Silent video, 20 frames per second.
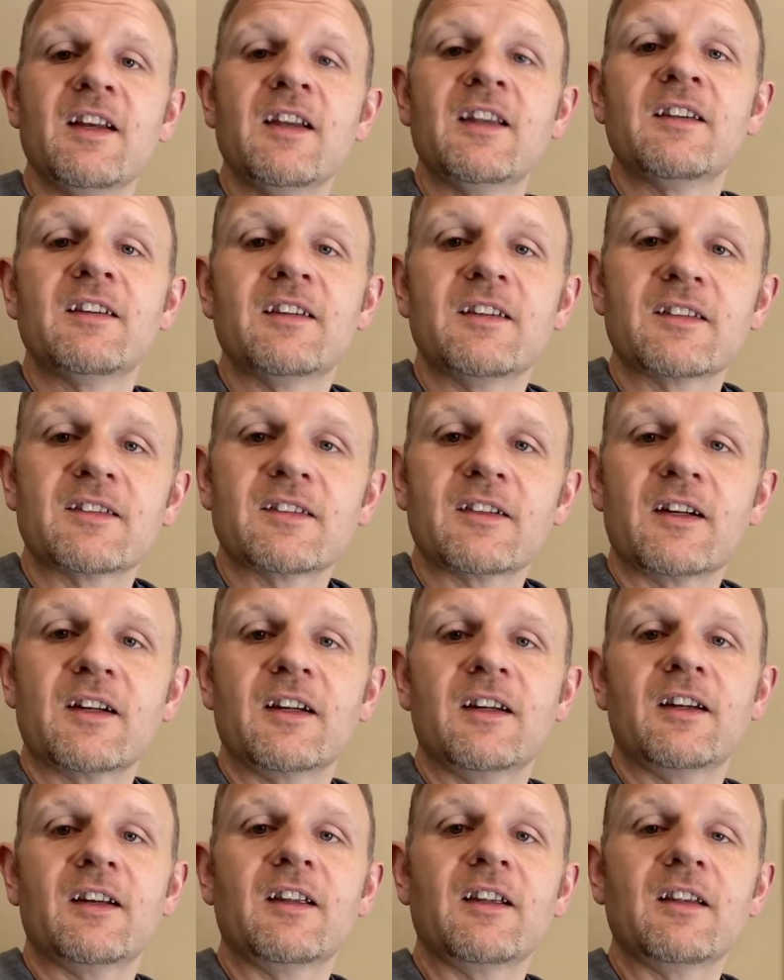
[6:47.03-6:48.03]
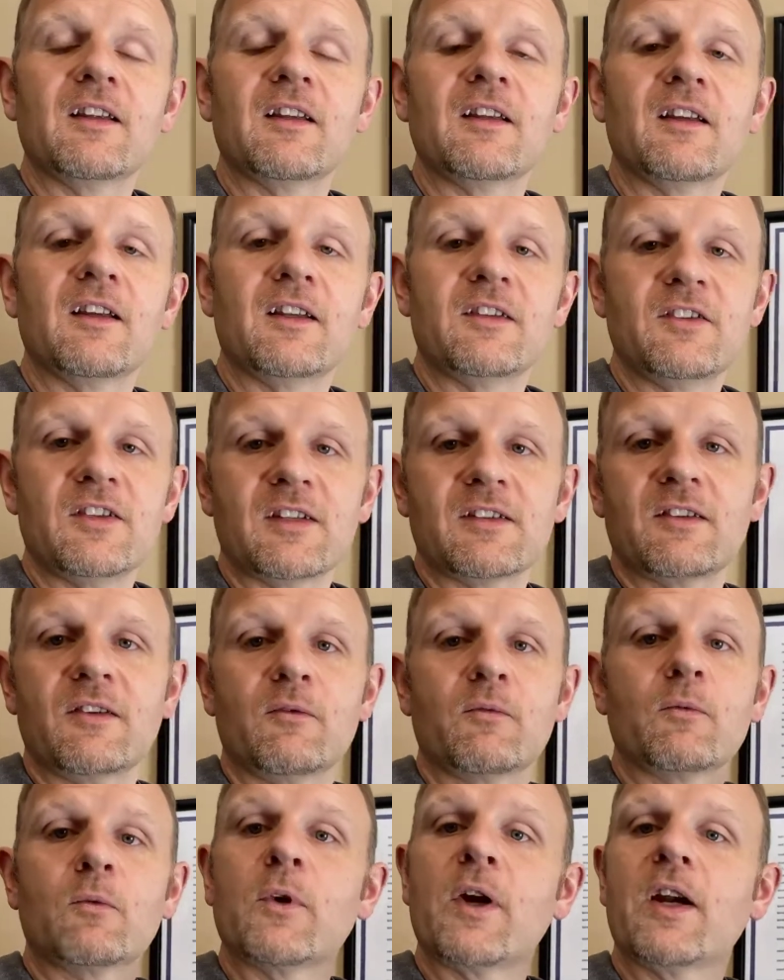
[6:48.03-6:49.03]
to start getting adjusted
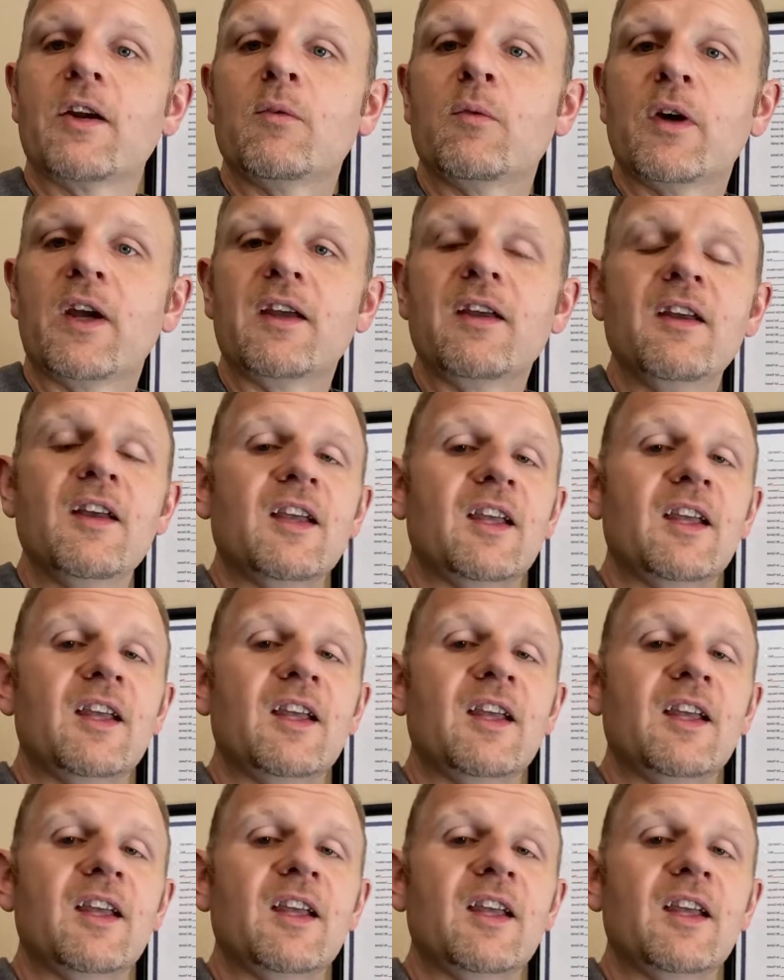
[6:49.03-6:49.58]
right away.